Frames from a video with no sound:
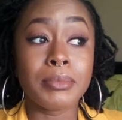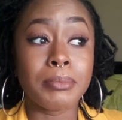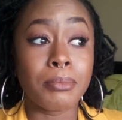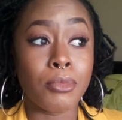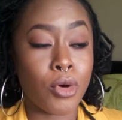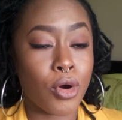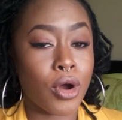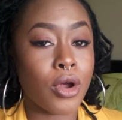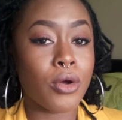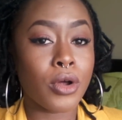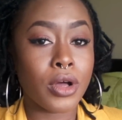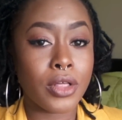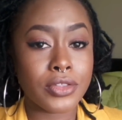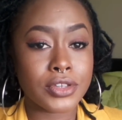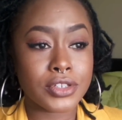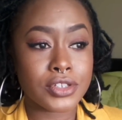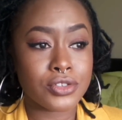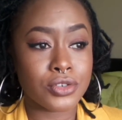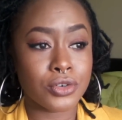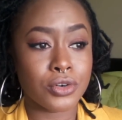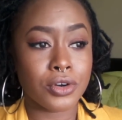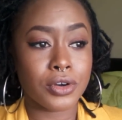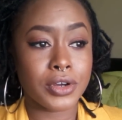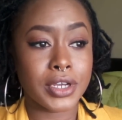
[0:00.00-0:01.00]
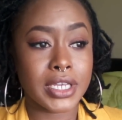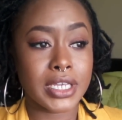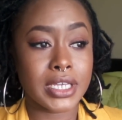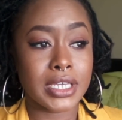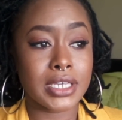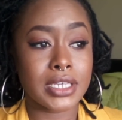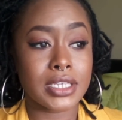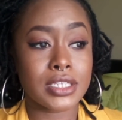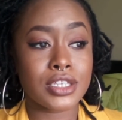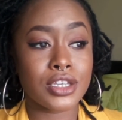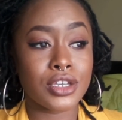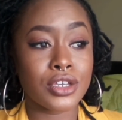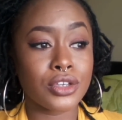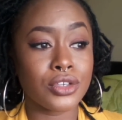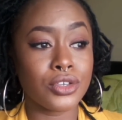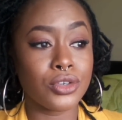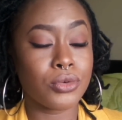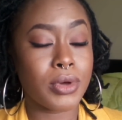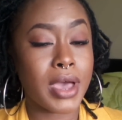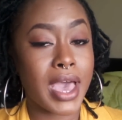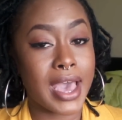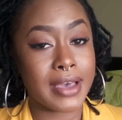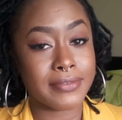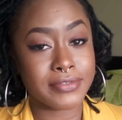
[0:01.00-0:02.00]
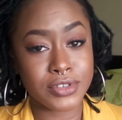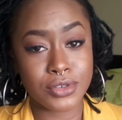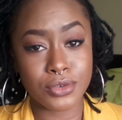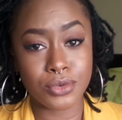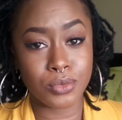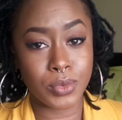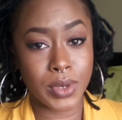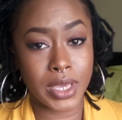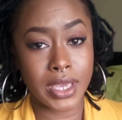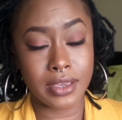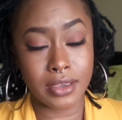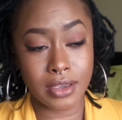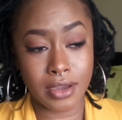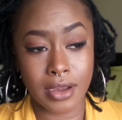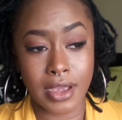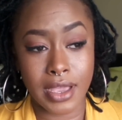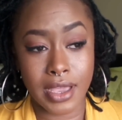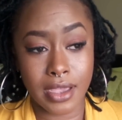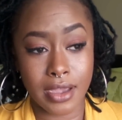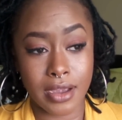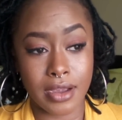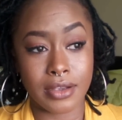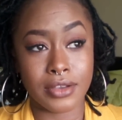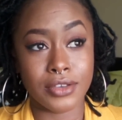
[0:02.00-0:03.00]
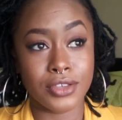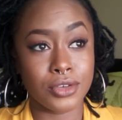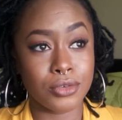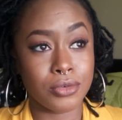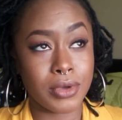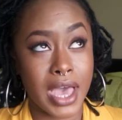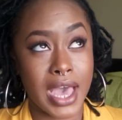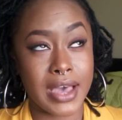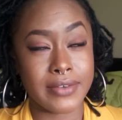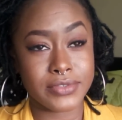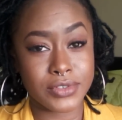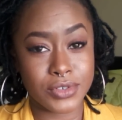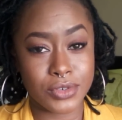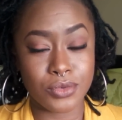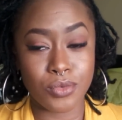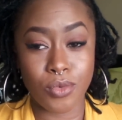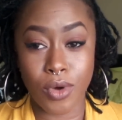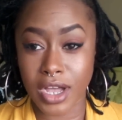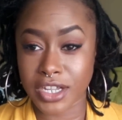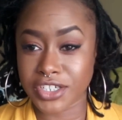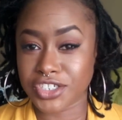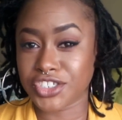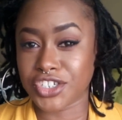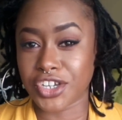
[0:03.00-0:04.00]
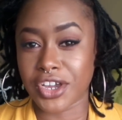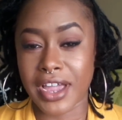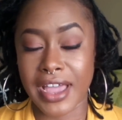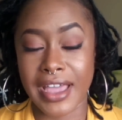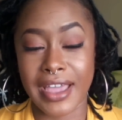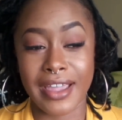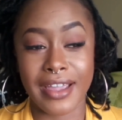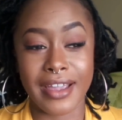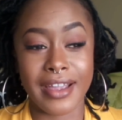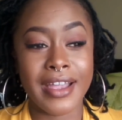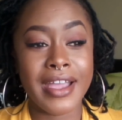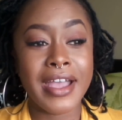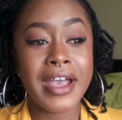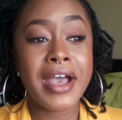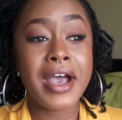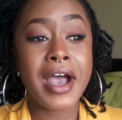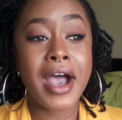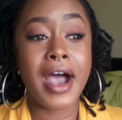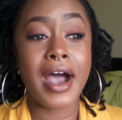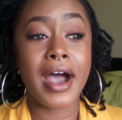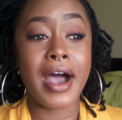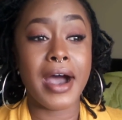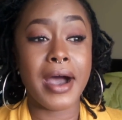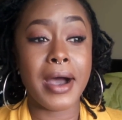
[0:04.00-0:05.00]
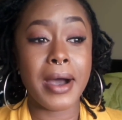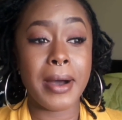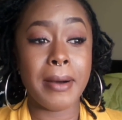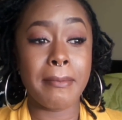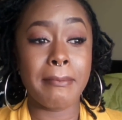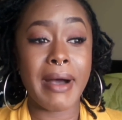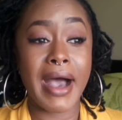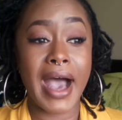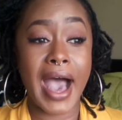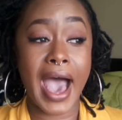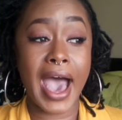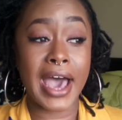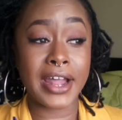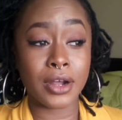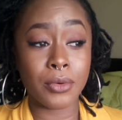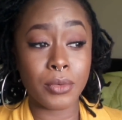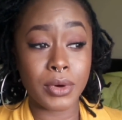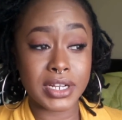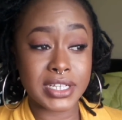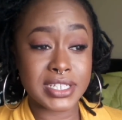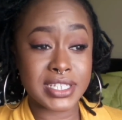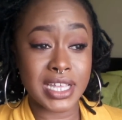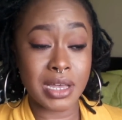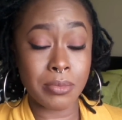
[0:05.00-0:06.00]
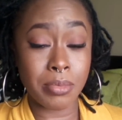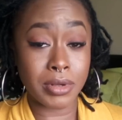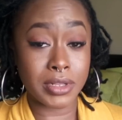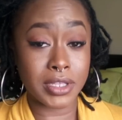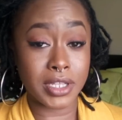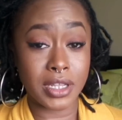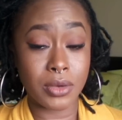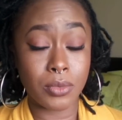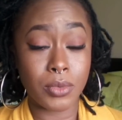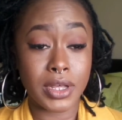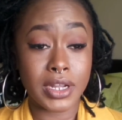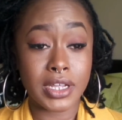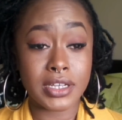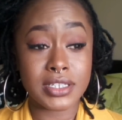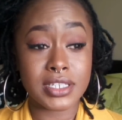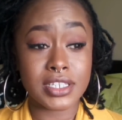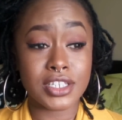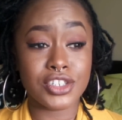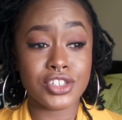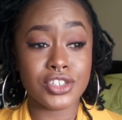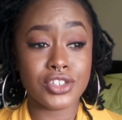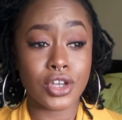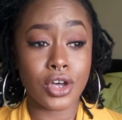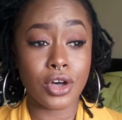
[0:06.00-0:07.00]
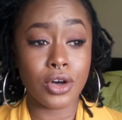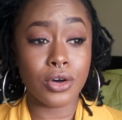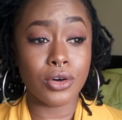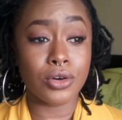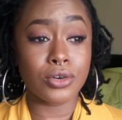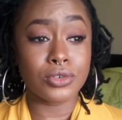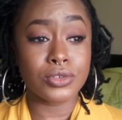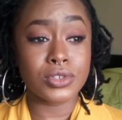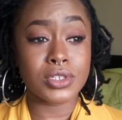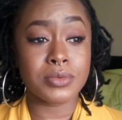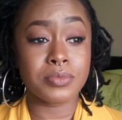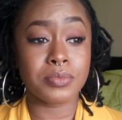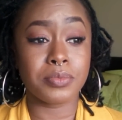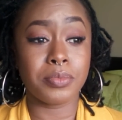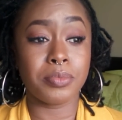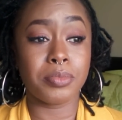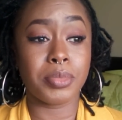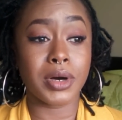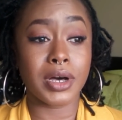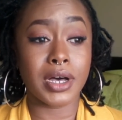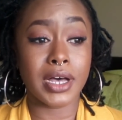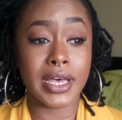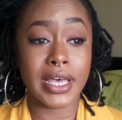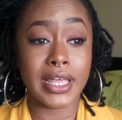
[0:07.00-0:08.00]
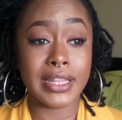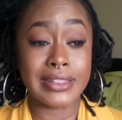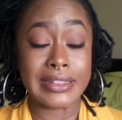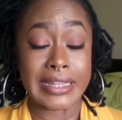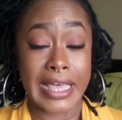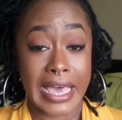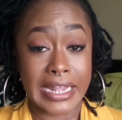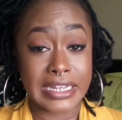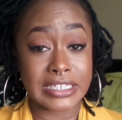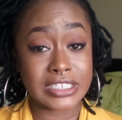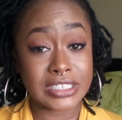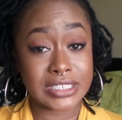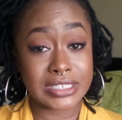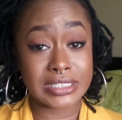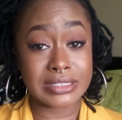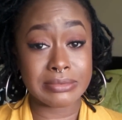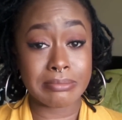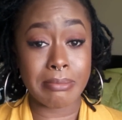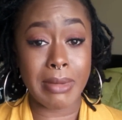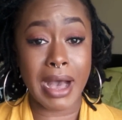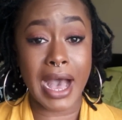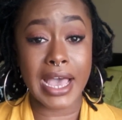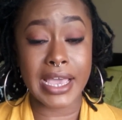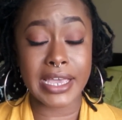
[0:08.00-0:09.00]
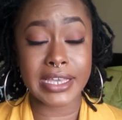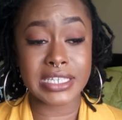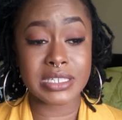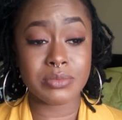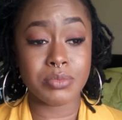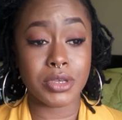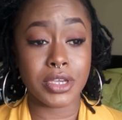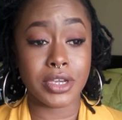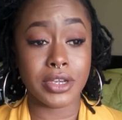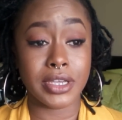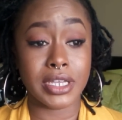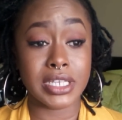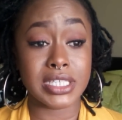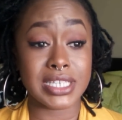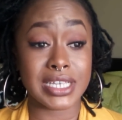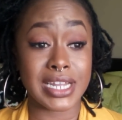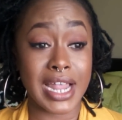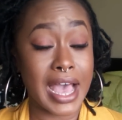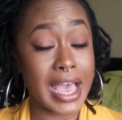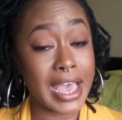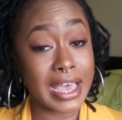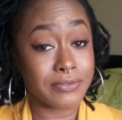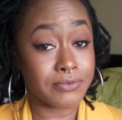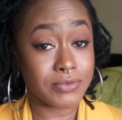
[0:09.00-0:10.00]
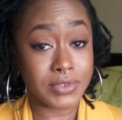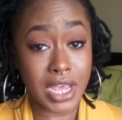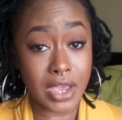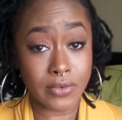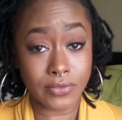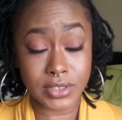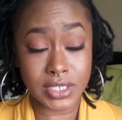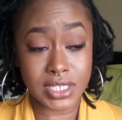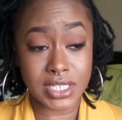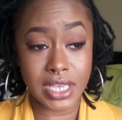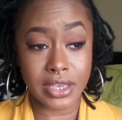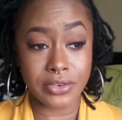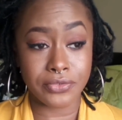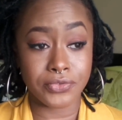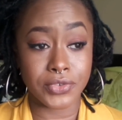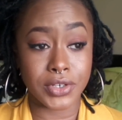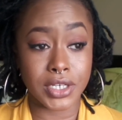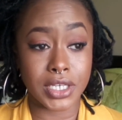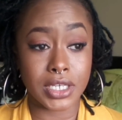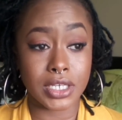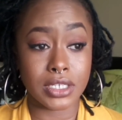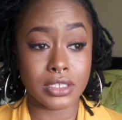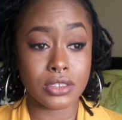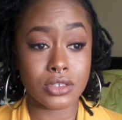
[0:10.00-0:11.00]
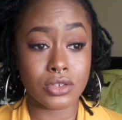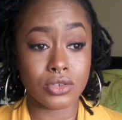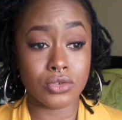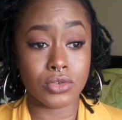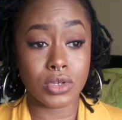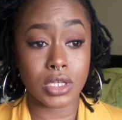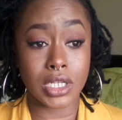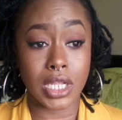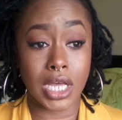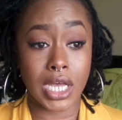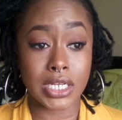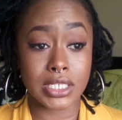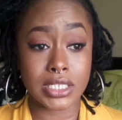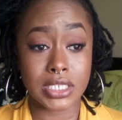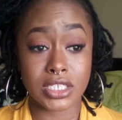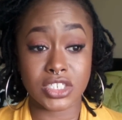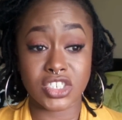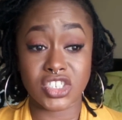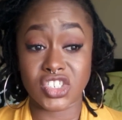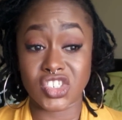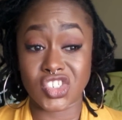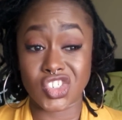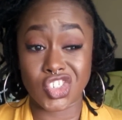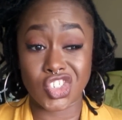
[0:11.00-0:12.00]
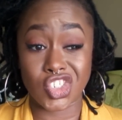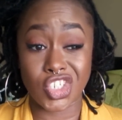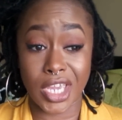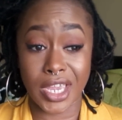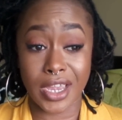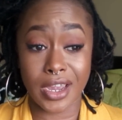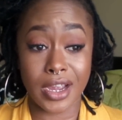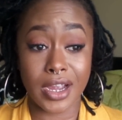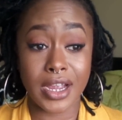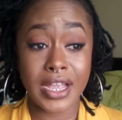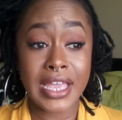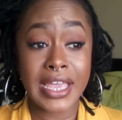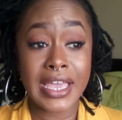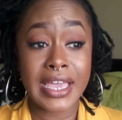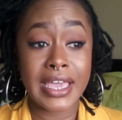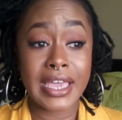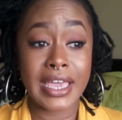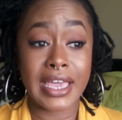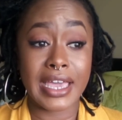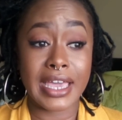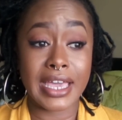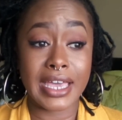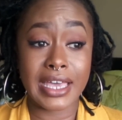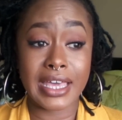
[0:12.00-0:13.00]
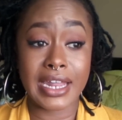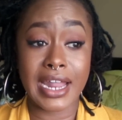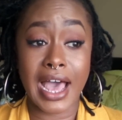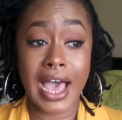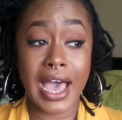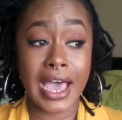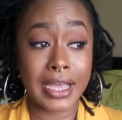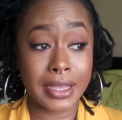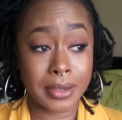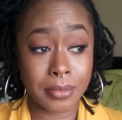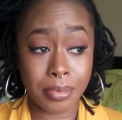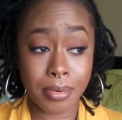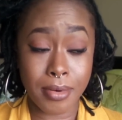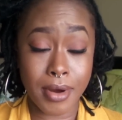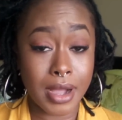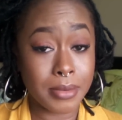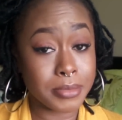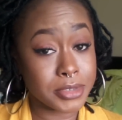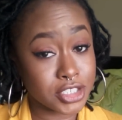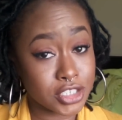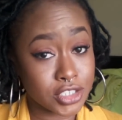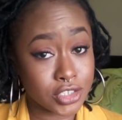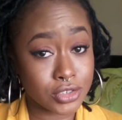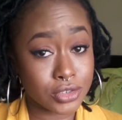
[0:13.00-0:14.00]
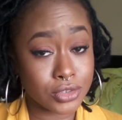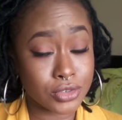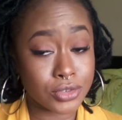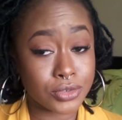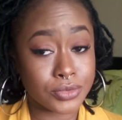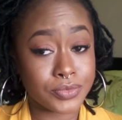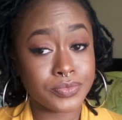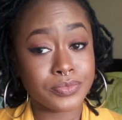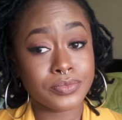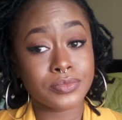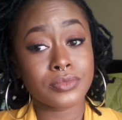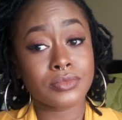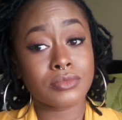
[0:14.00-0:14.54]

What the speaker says: Moral of the story is you have to wet your hair. You have to wash your hair. I don't want to step on anyone else's toes, but that is just my experience, and I have never set foot into a loctician's chair, and I can promise you